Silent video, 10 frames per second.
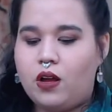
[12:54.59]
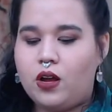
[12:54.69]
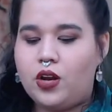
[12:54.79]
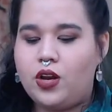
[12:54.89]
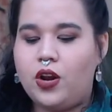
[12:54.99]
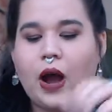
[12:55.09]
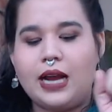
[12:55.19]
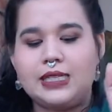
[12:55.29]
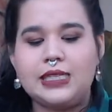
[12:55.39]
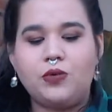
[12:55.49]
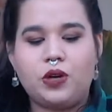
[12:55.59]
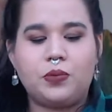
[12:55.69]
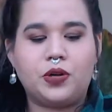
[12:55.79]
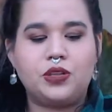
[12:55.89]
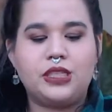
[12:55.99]
You know, I see one
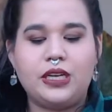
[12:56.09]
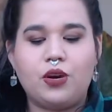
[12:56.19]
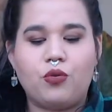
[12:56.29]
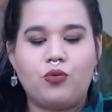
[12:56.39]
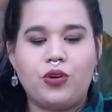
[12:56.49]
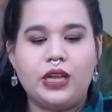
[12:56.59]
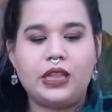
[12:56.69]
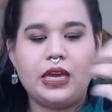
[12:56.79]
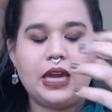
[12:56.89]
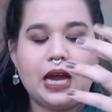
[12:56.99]
person really,